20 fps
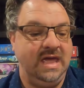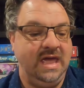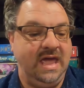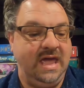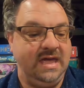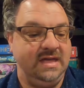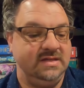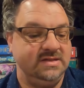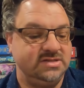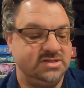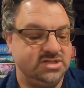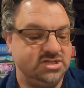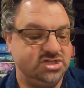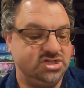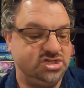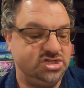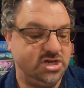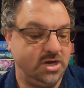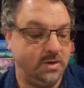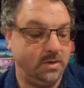Hey, this is
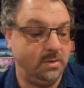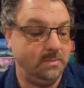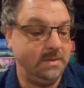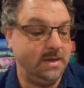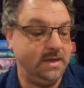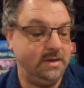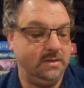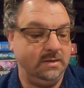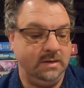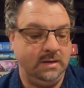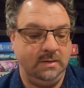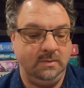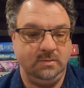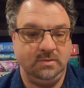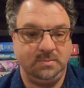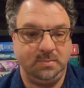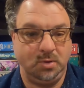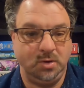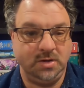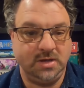Jeremy
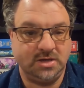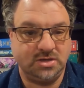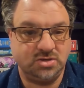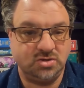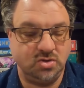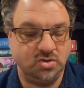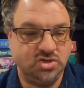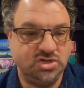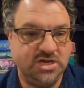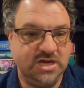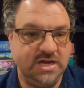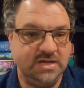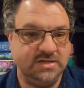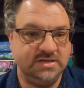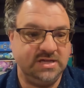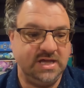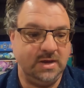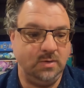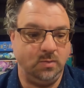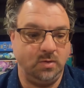with Point Extra G, and
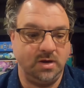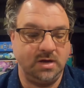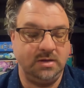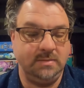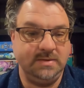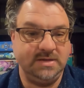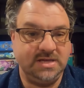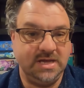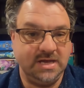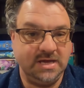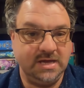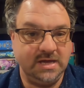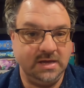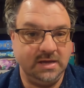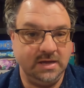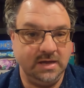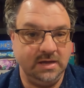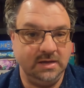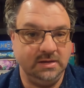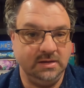today we're going to be
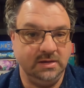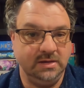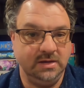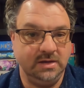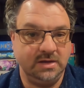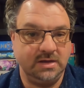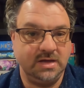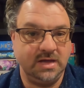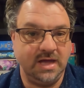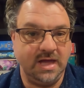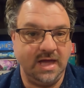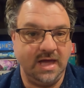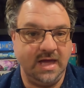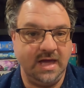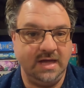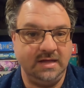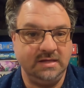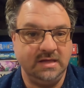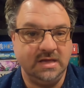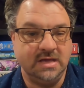taking a look
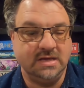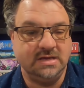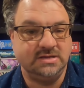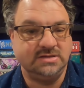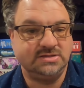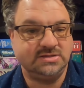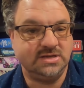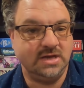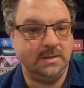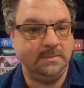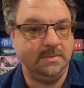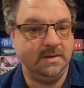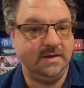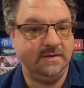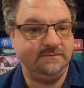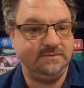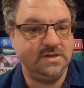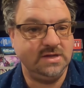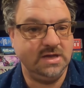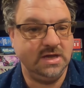at some
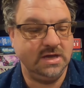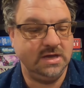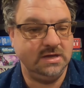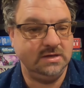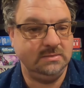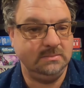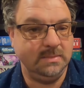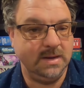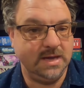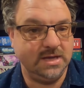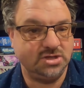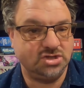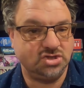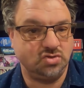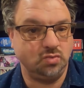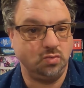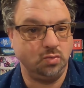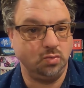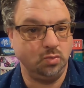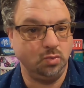of the Unmatched
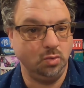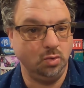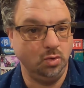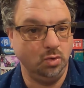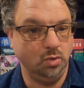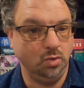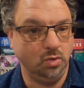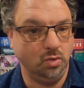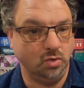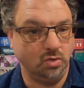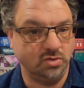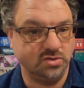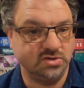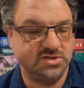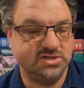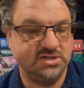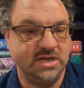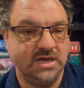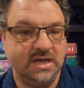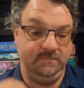
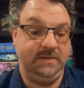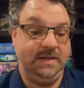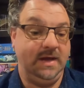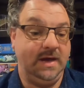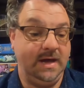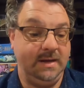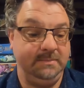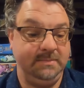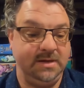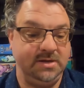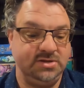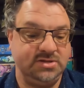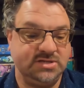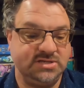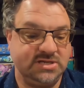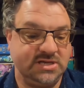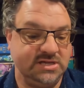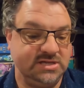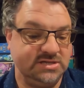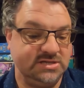rules. Now, I'm not
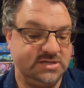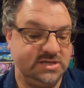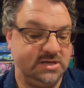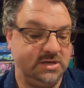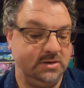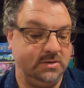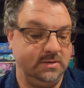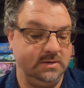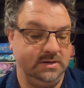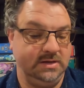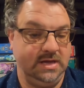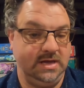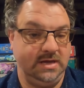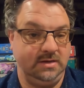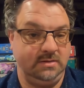just going to sit here and